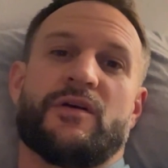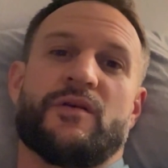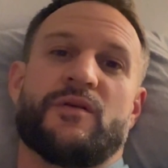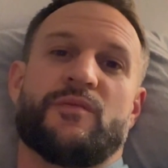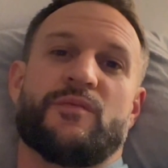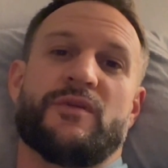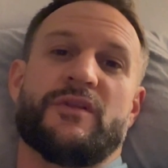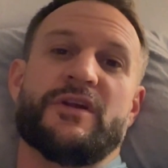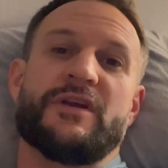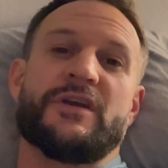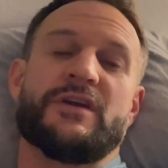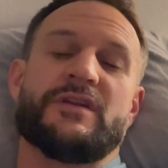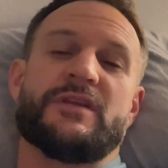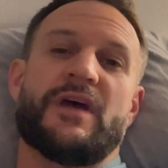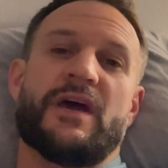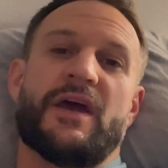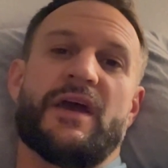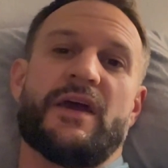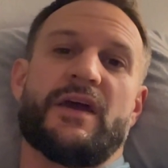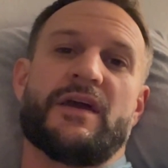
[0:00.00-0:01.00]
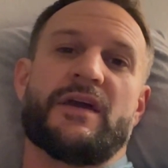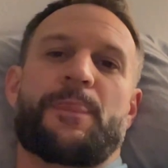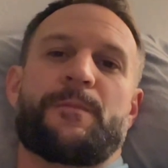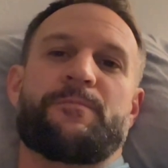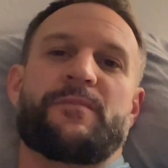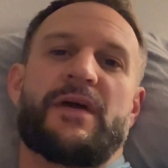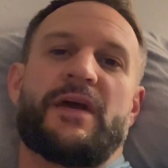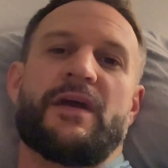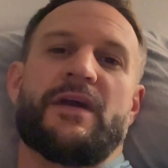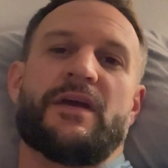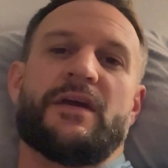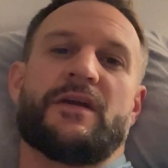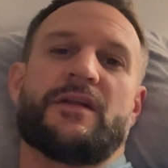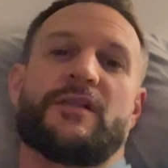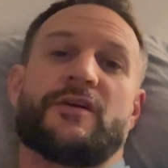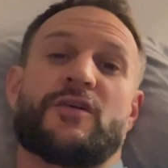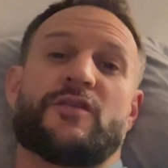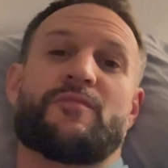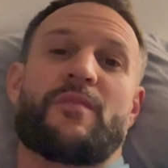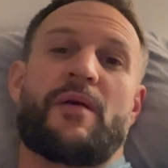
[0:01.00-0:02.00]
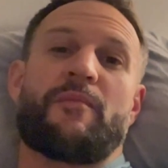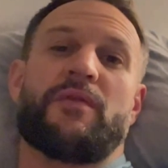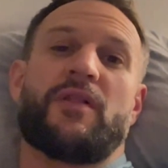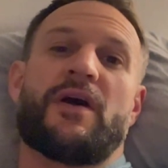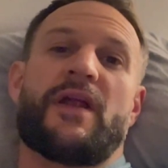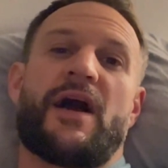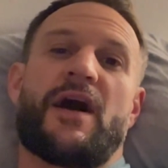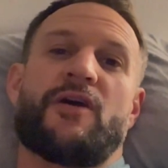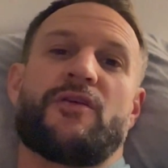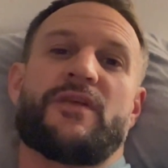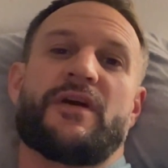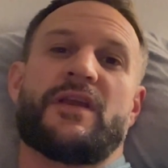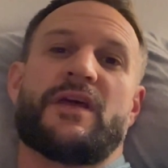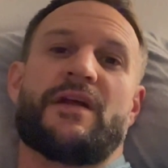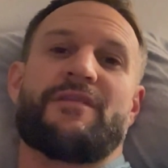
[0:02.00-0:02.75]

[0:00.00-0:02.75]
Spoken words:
really good day. They cleared my blood out. They did a